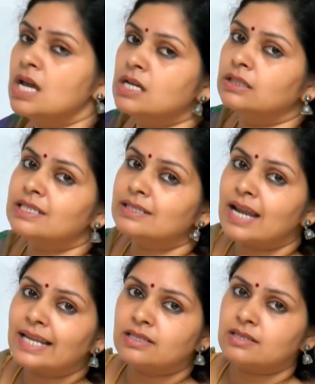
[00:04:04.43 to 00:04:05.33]
the
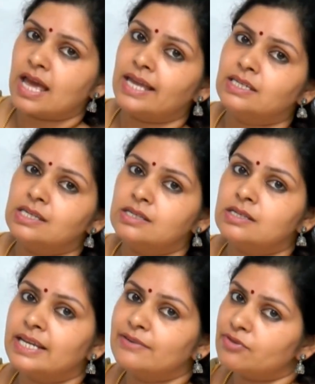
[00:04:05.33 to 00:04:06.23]
serratus anterior
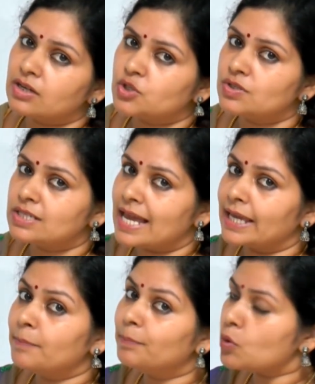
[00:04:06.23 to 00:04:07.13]
in functions like
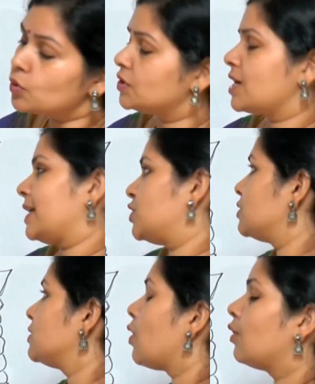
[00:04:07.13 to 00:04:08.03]

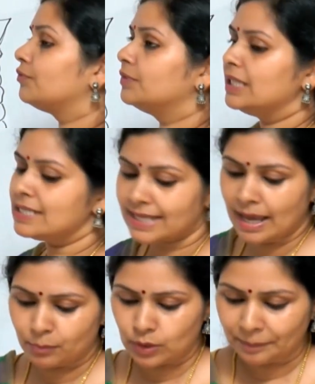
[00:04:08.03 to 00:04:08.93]
protraction of the
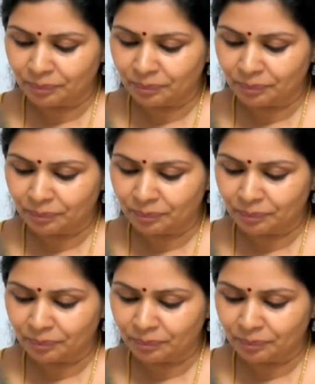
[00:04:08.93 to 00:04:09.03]
scapula.